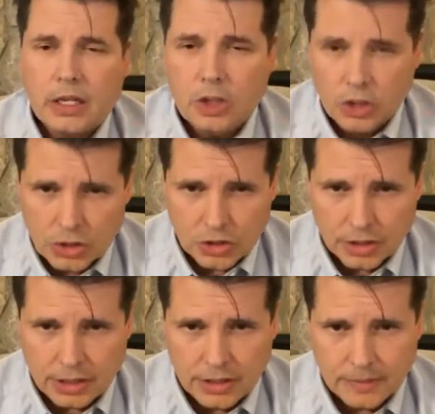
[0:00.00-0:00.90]

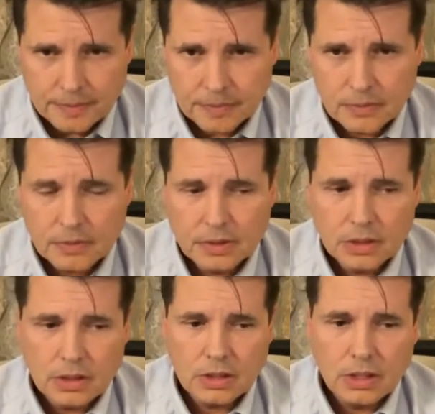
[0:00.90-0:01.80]
usually,
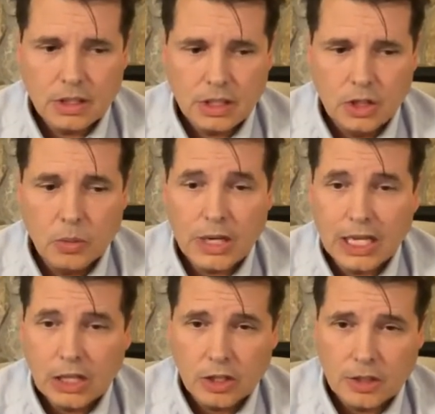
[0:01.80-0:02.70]
you know, when
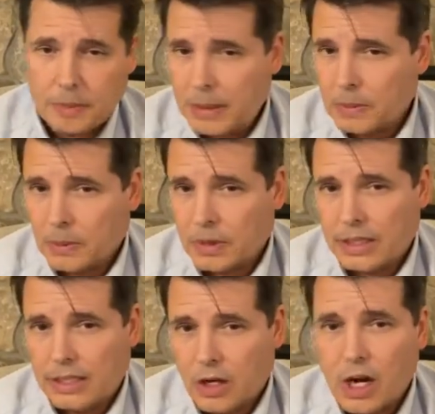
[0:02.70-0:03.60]
I look at people
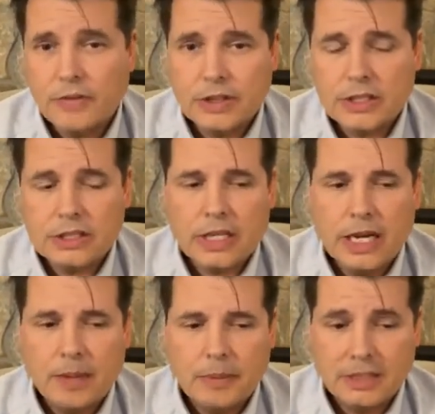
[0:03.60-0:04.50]
in the office,
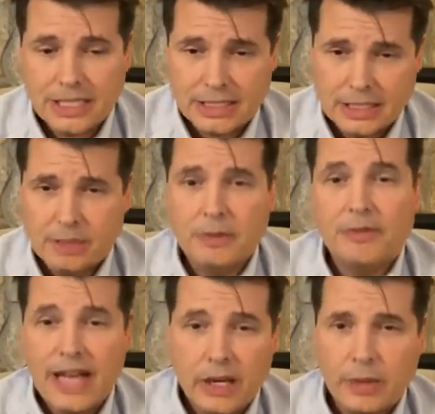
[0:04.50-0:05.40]
assessing them,
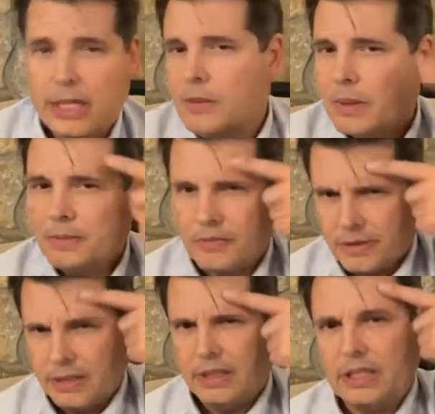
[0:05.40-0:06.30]
evaluating them, I'm
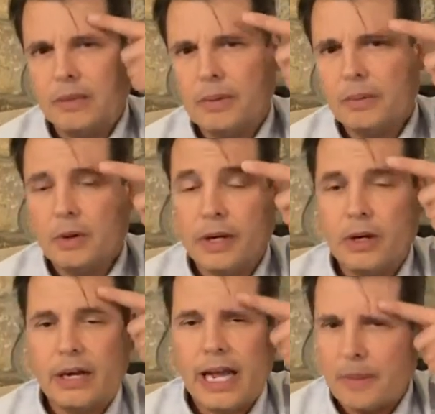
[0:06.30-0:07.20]
feeling them, I'm all right,
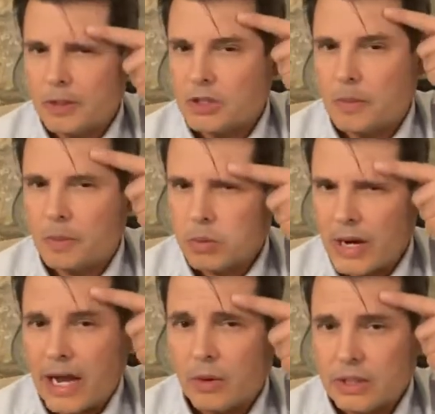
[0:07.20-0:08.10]
how much
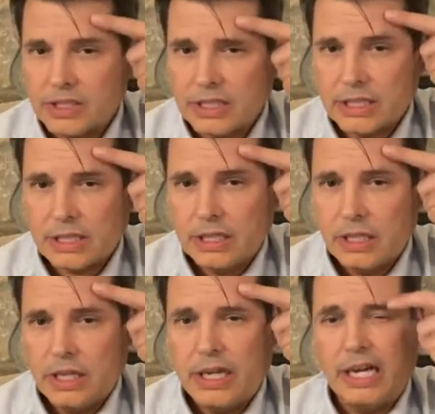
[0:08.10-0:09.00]
brow is it
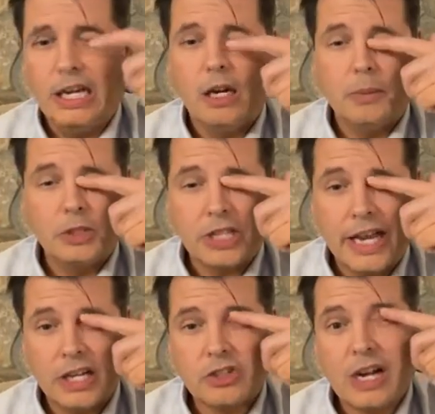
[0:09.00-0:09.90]
and how much
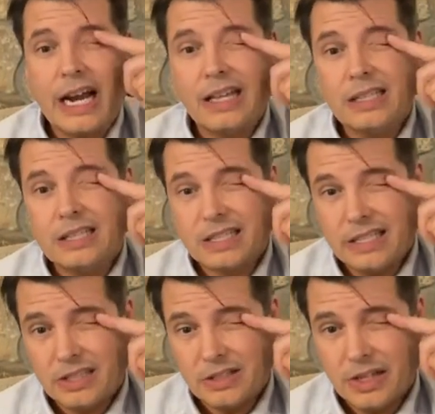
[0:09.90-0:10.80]
extra eyelid
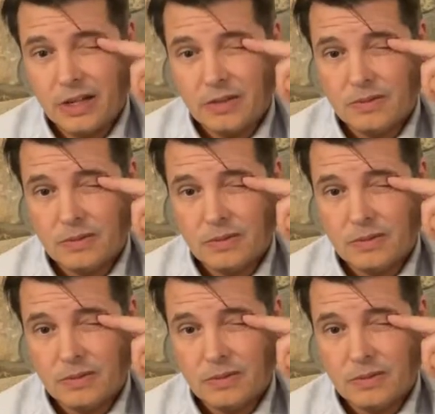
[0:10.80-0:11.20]
skin is there?